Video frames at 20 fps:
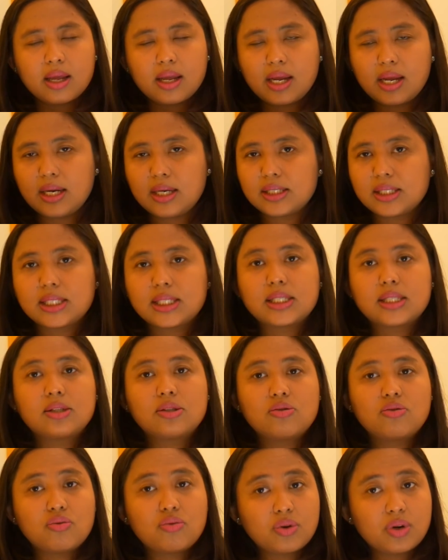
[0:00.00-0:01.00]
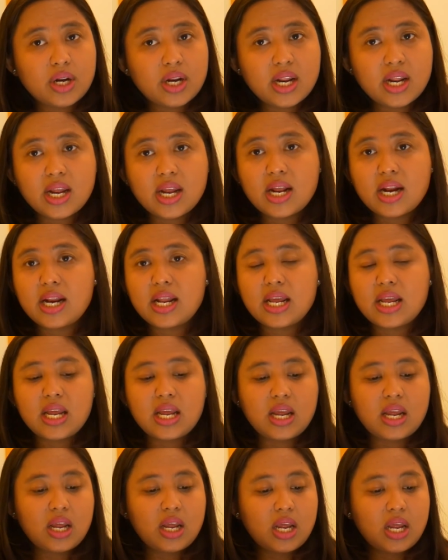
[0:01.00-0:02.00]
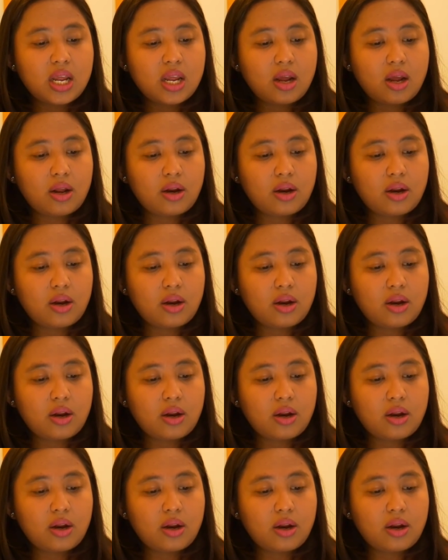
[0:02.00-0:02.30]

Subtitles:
It's really